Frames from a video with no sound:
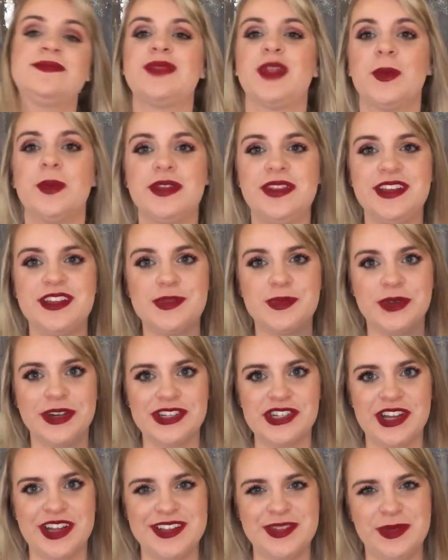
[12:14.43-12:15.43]
But these brush
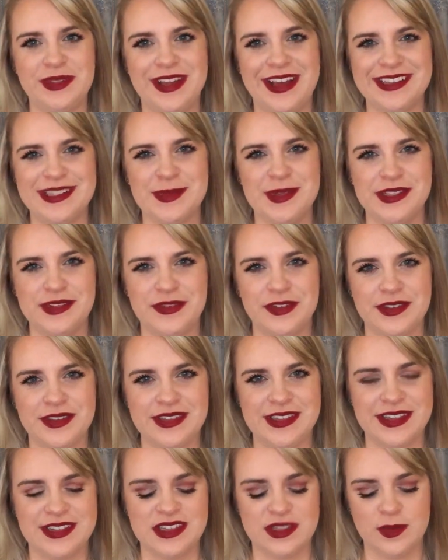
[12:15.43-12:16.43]
heads will last me for
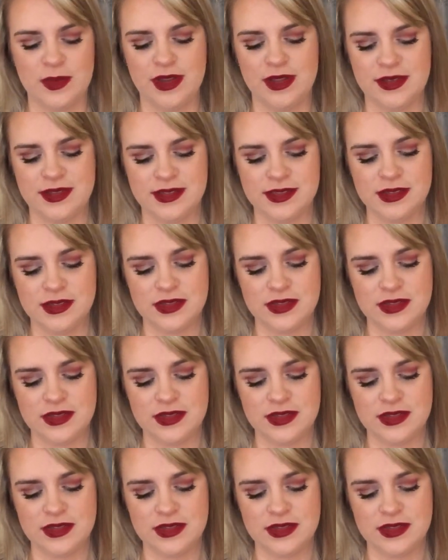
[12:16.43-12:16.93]
six months,